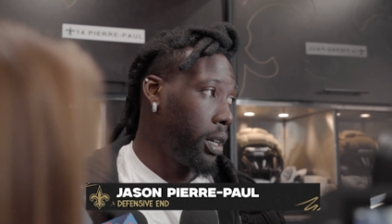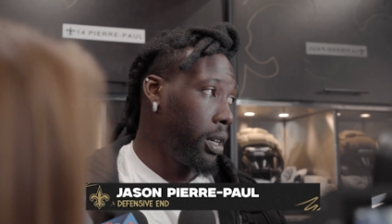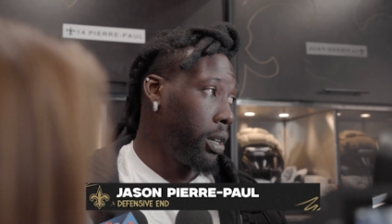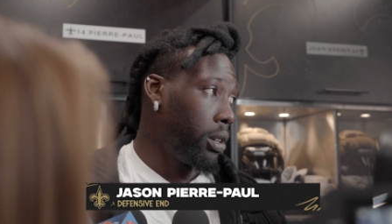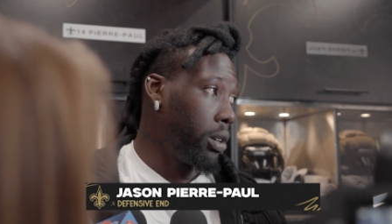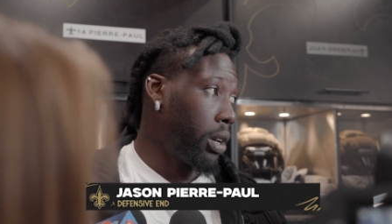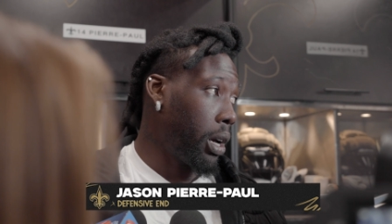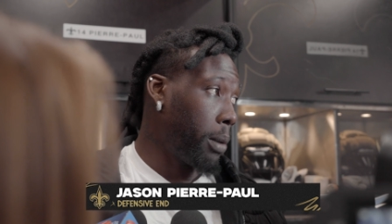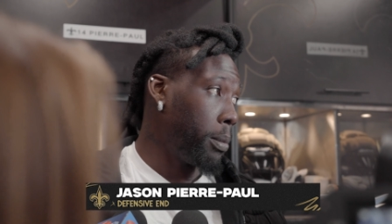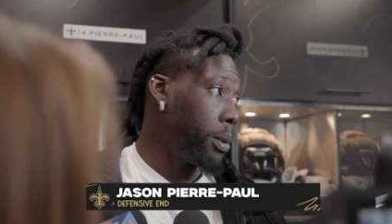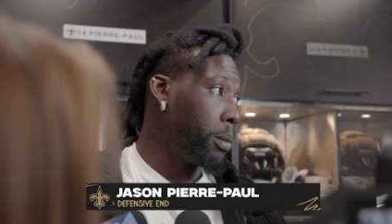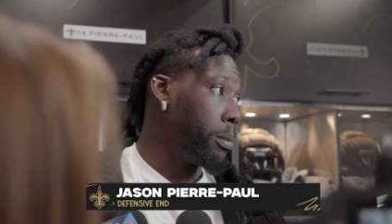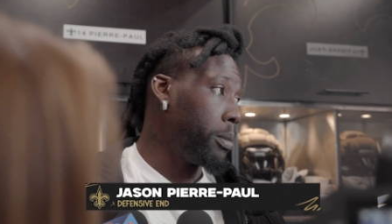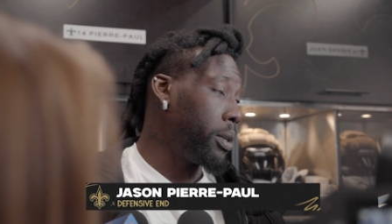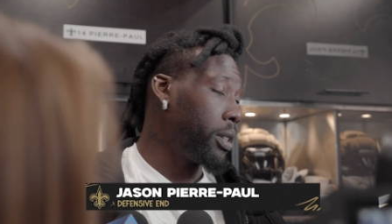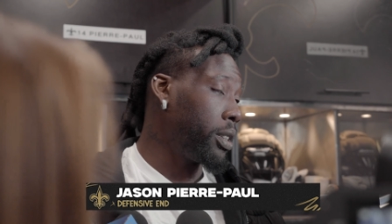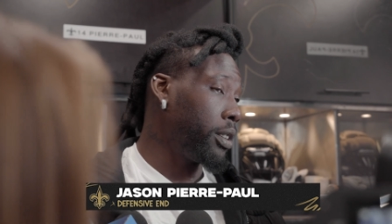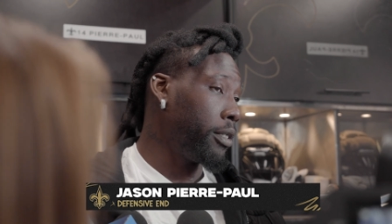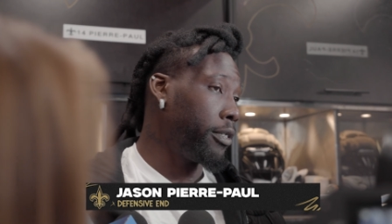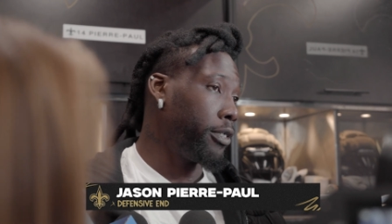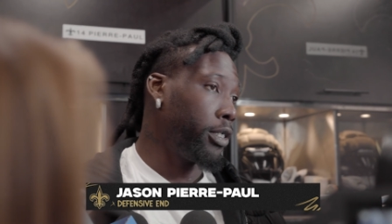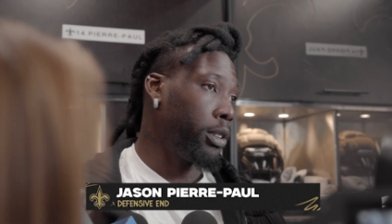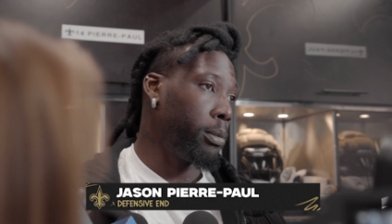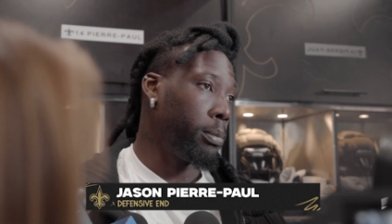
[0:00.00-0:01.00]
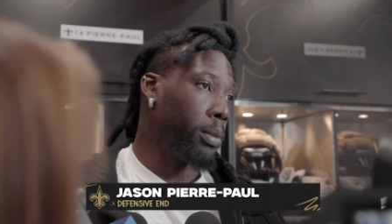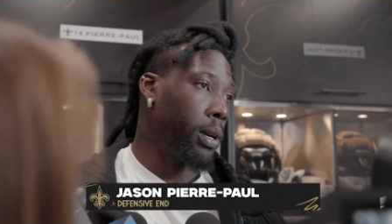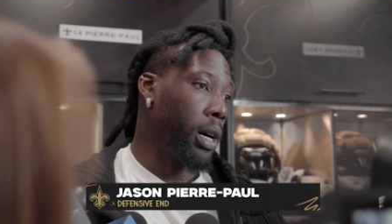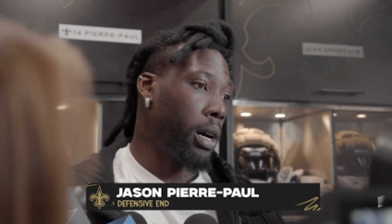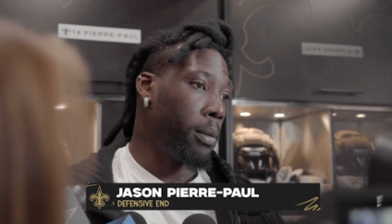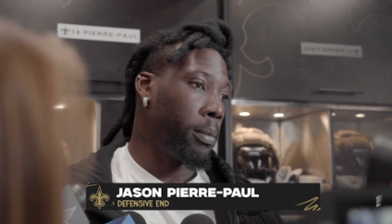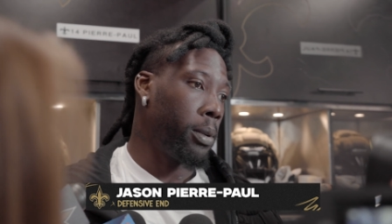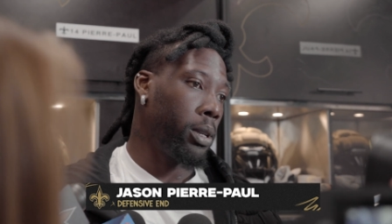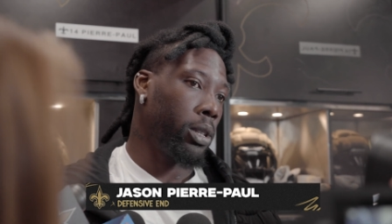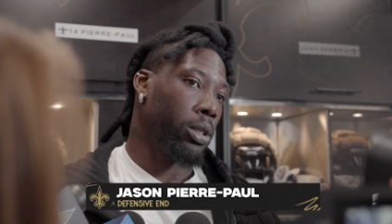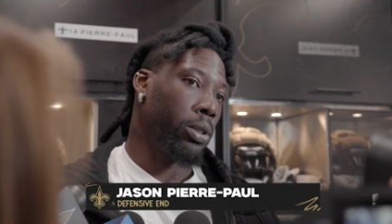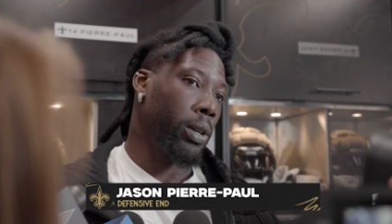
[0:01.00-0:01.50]
you know, I've been missing
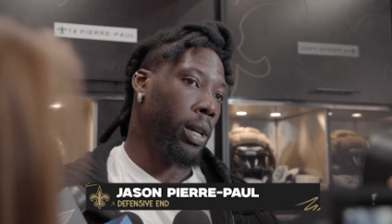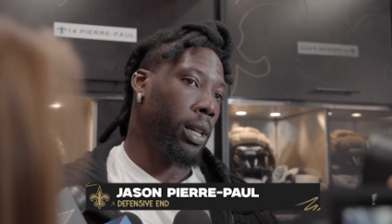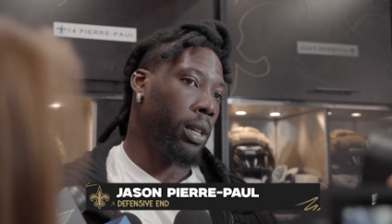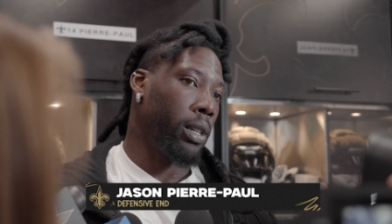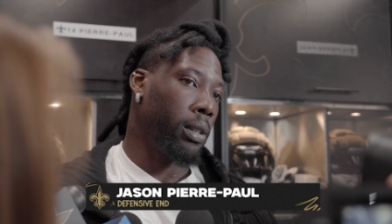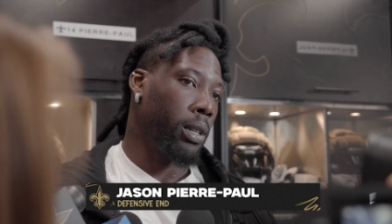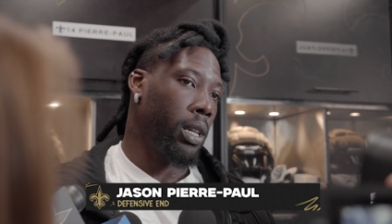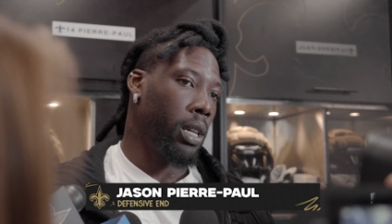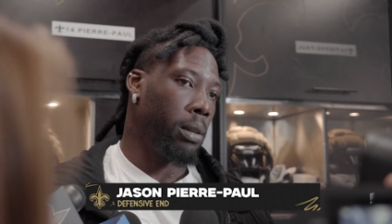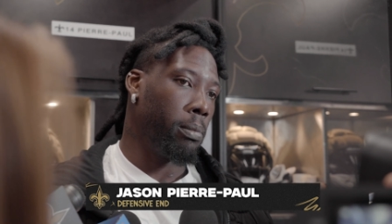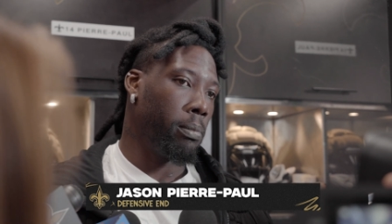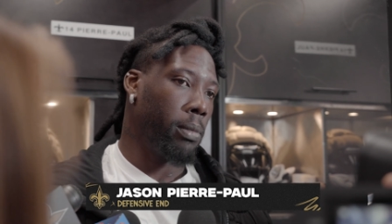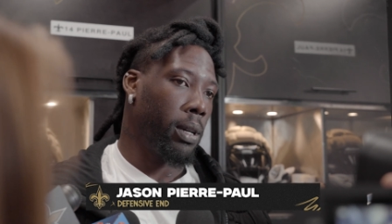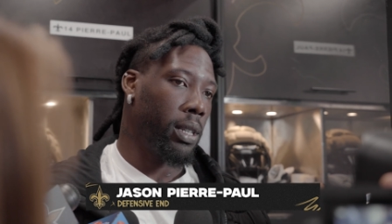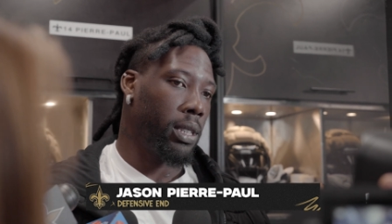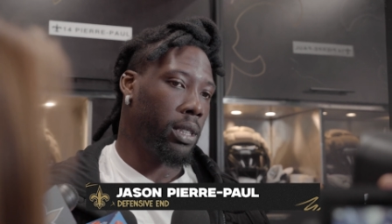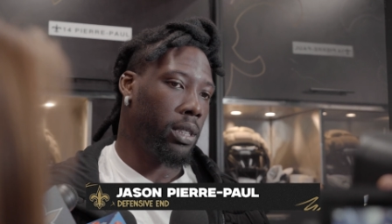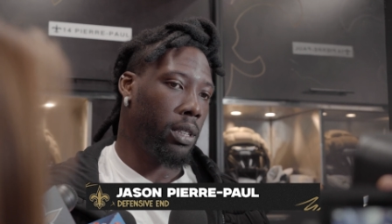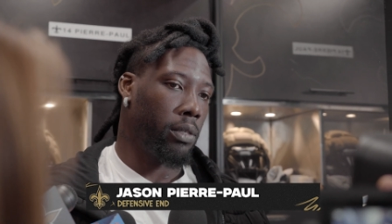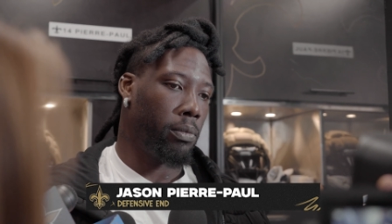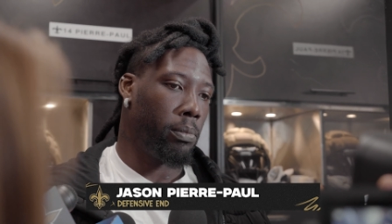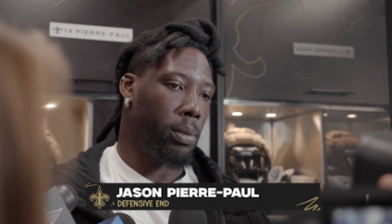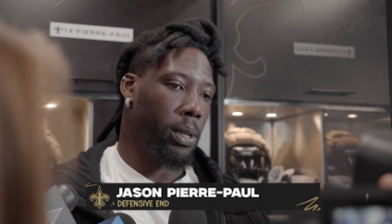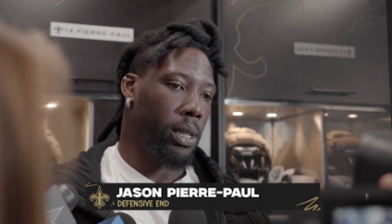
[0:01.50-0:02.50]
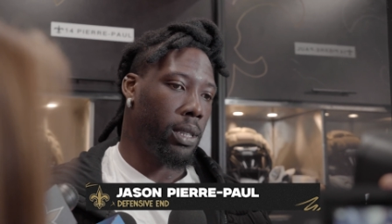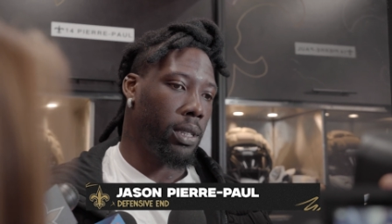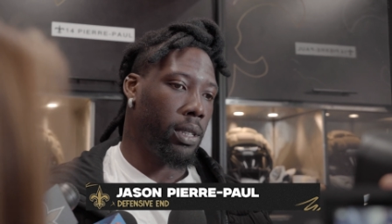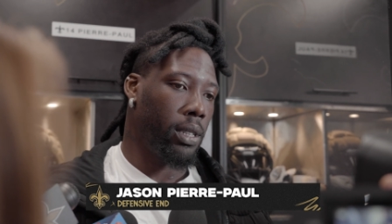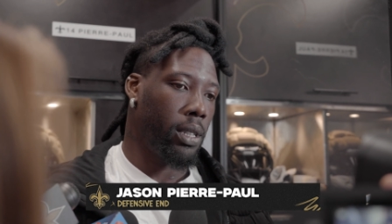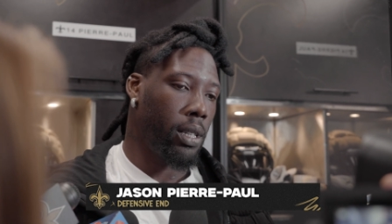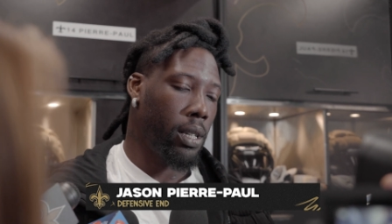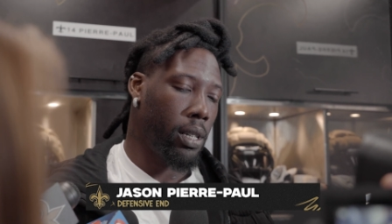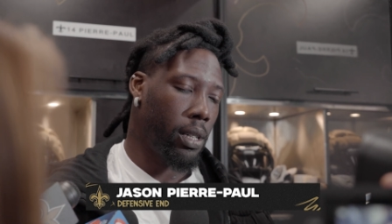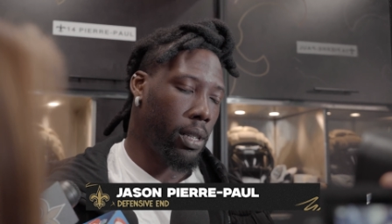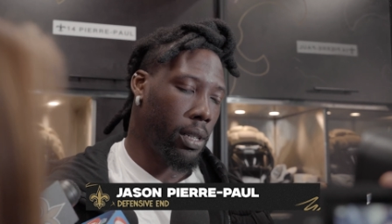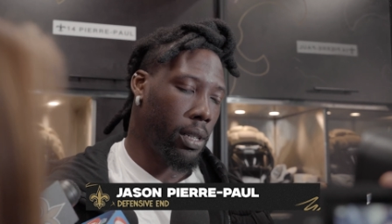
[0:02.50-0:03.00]
football. I've been training, keeping myself busy.